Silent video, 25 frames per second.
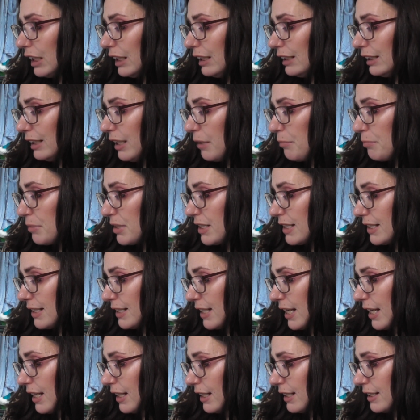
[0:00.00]

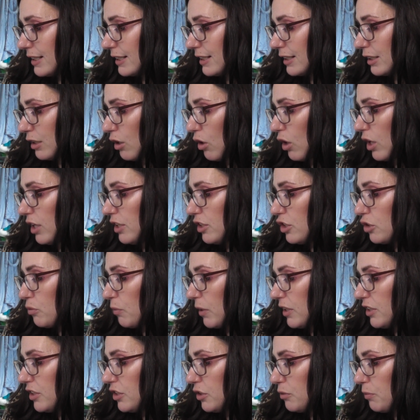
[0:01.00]
Lipsticks in
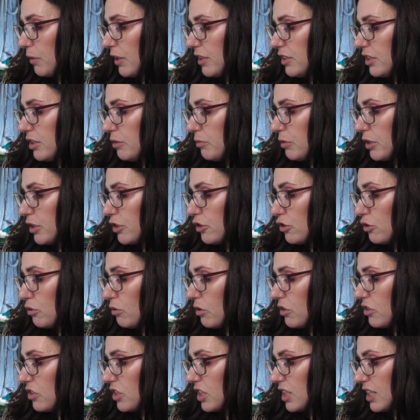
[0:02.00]
2020 were
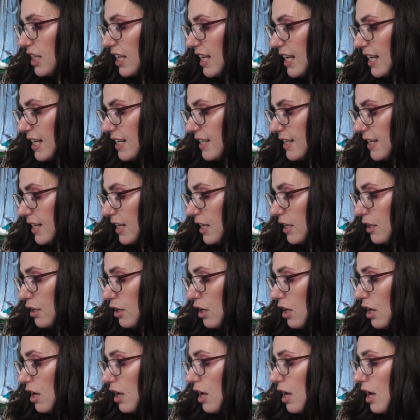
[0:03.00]
280
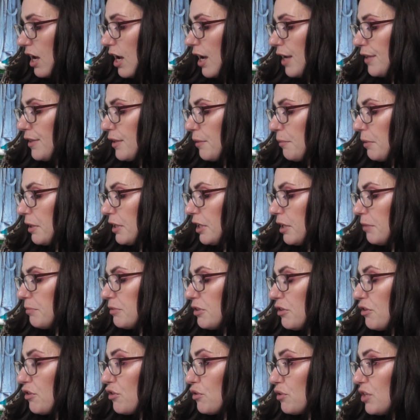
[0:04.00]
and they went up
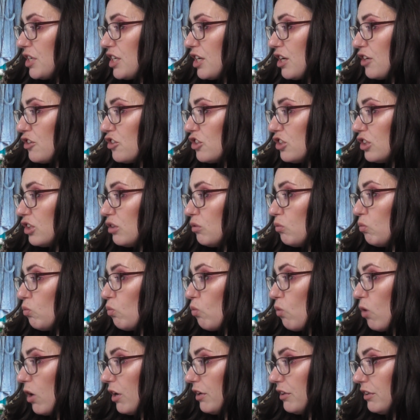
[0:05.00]
to
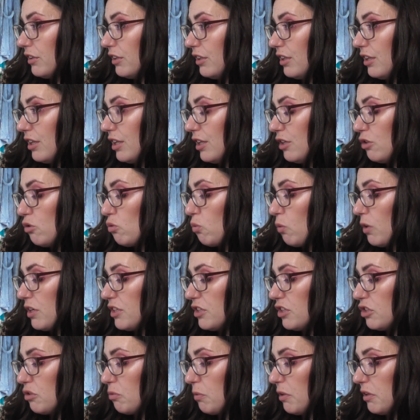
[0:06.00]
301 in
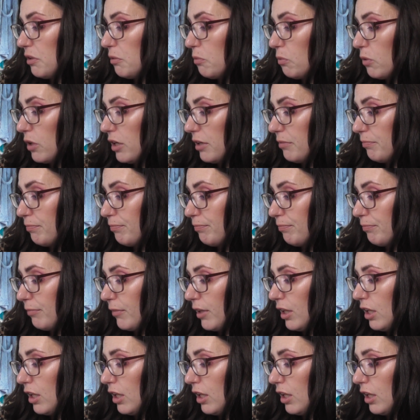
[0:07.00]
2021.